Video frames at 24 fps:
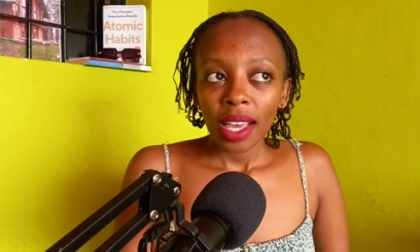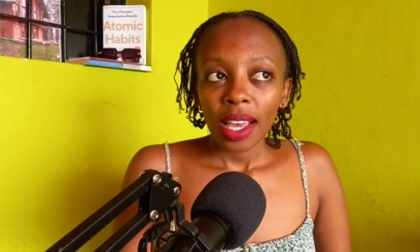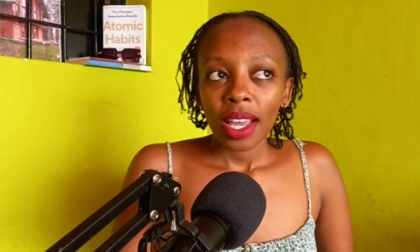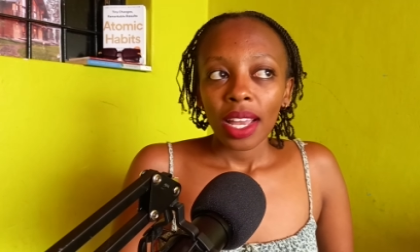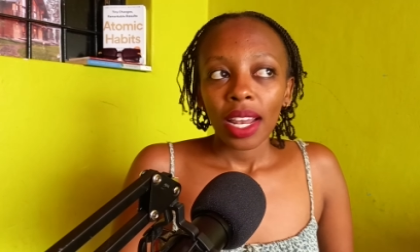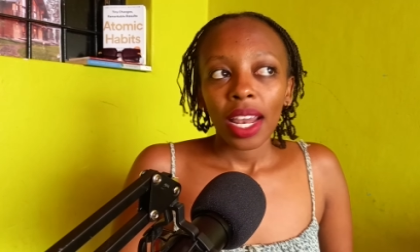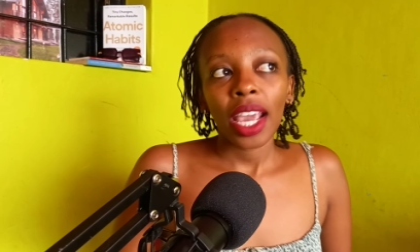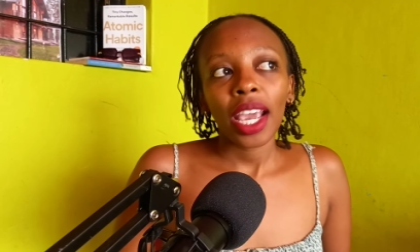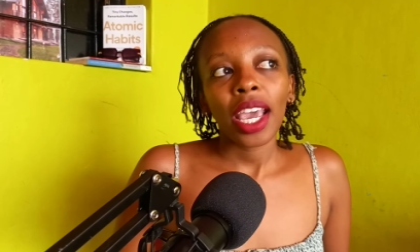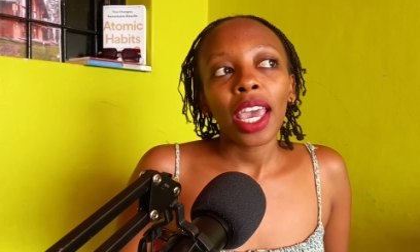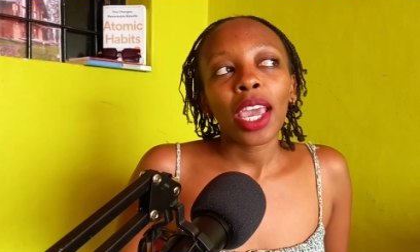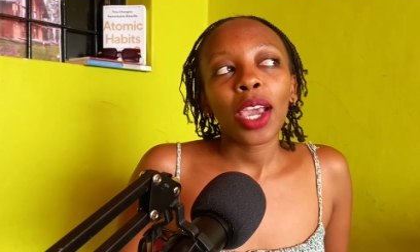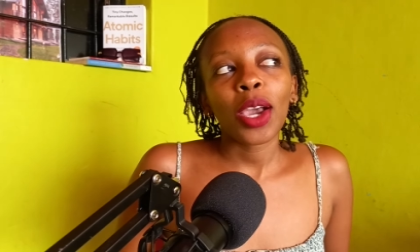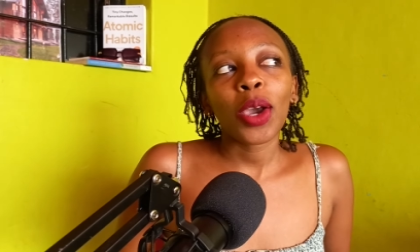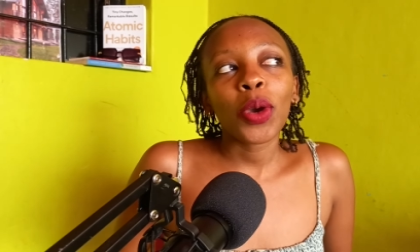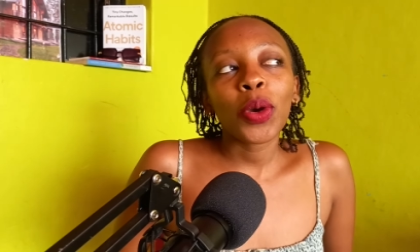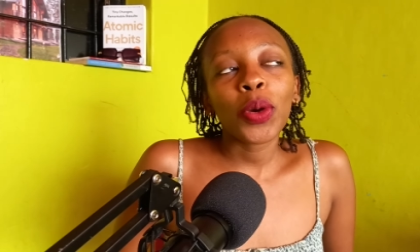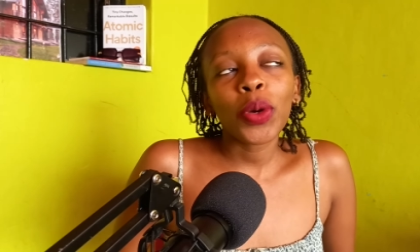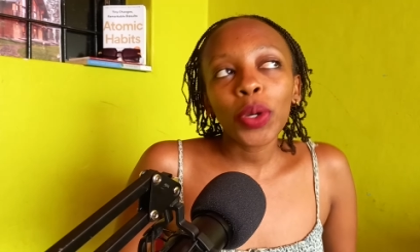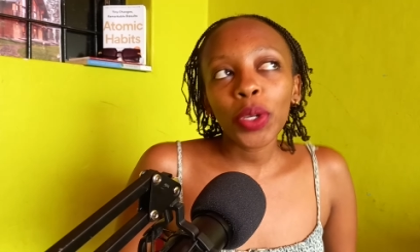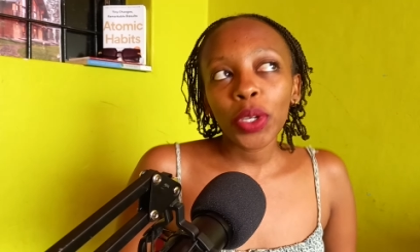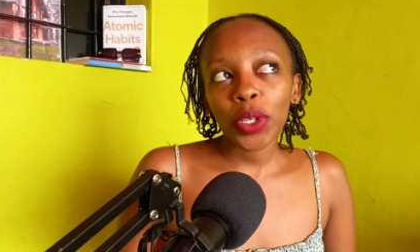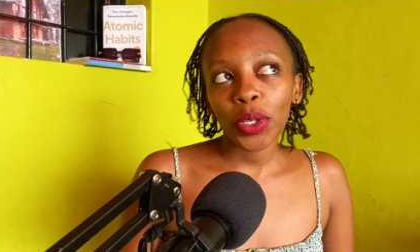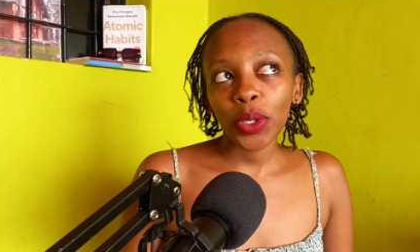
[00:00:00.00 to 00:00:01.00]
Like I
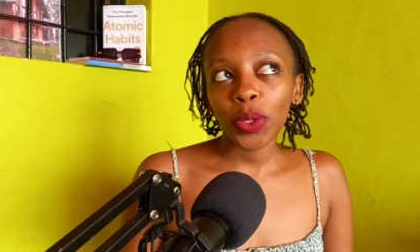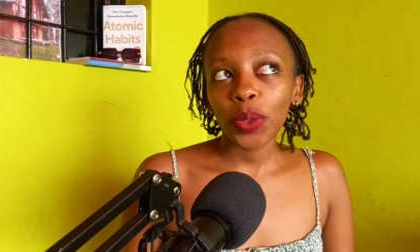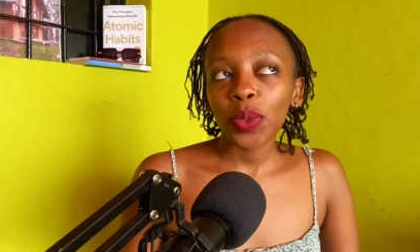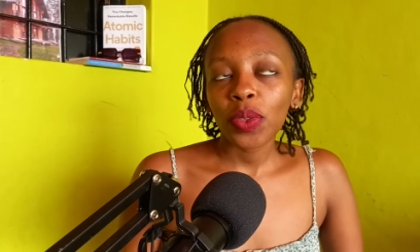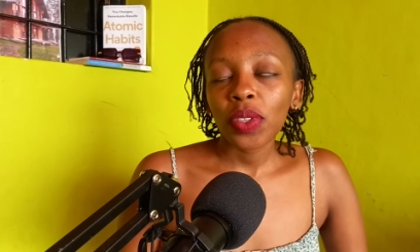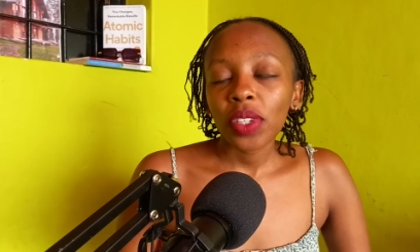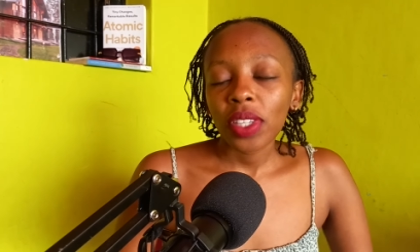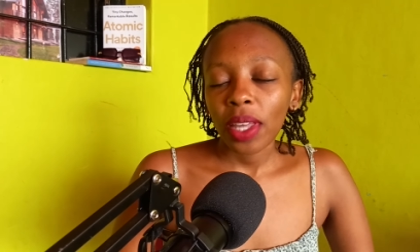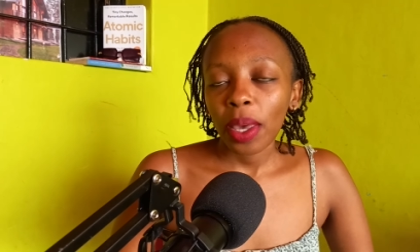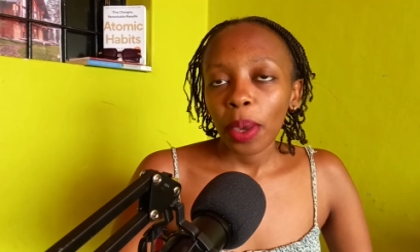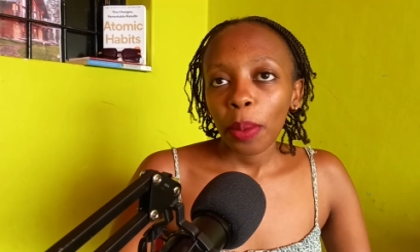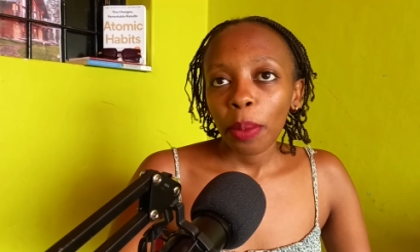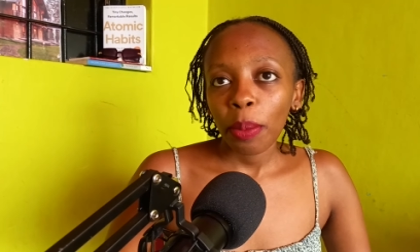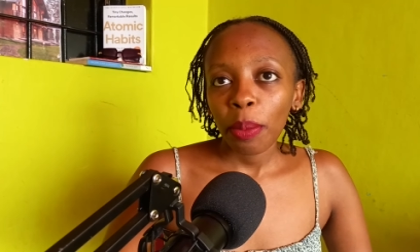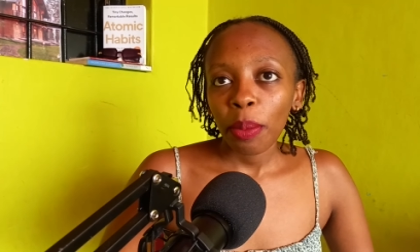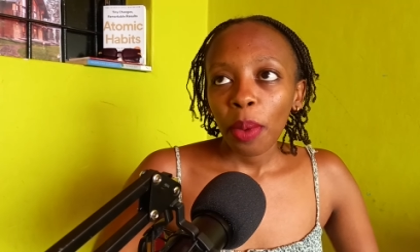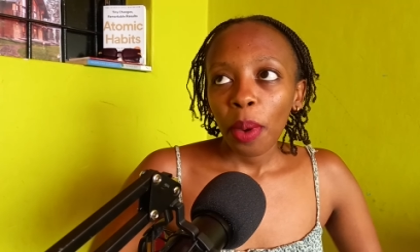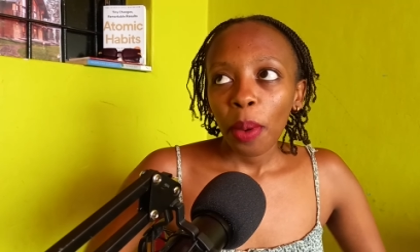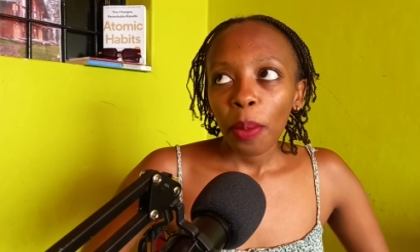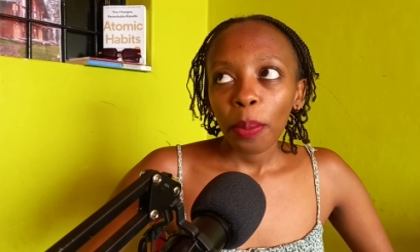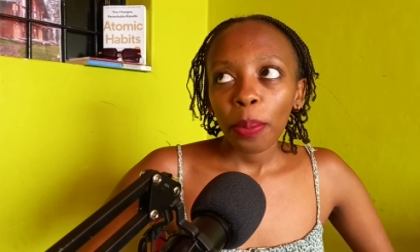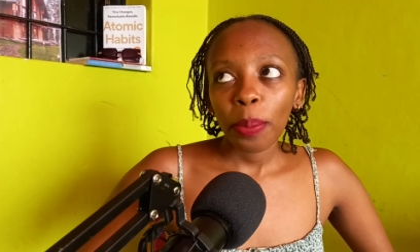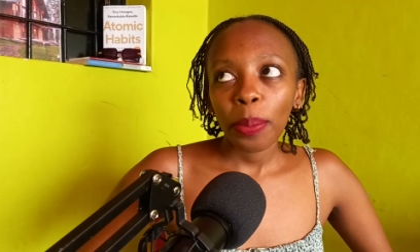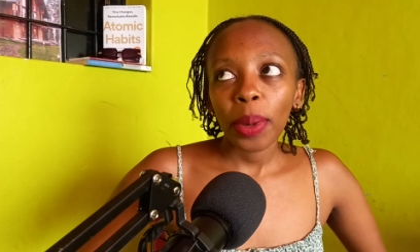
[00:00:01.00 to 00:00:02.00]
could use them,
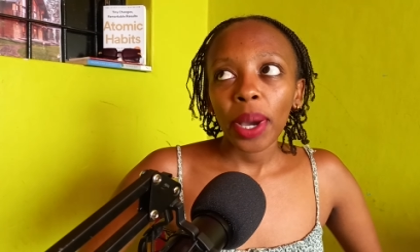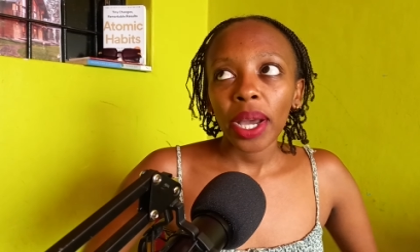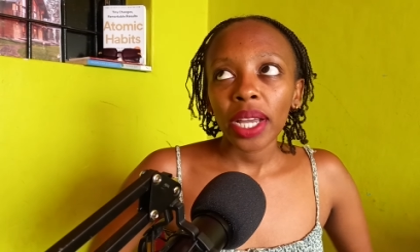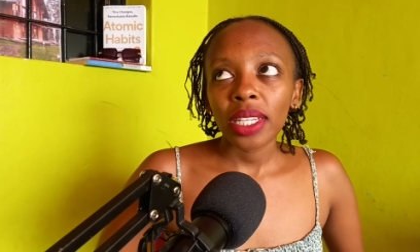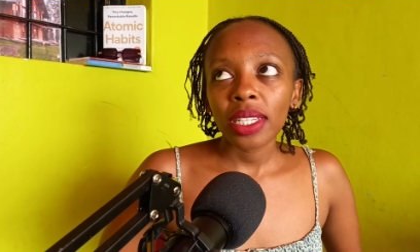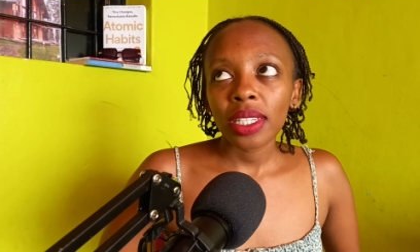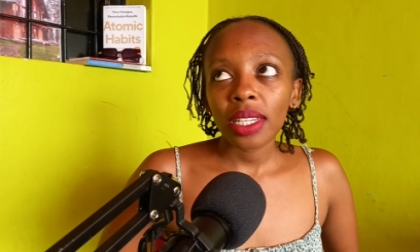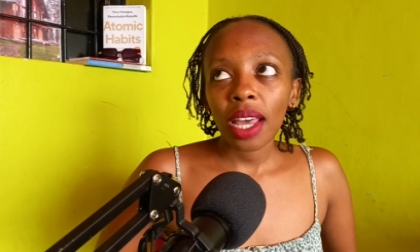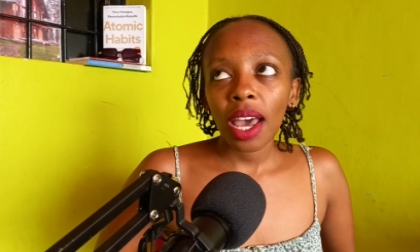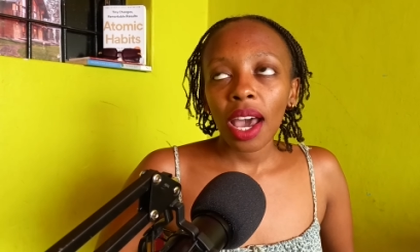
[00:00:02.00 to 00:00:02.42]
but